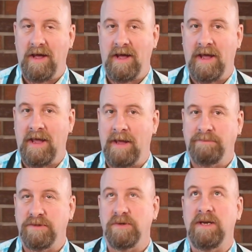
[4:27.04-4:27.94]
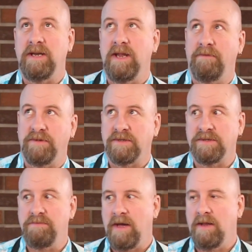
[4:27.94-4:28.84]
I absolutely love the
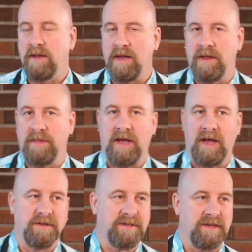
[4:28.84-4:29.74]
smell in the house.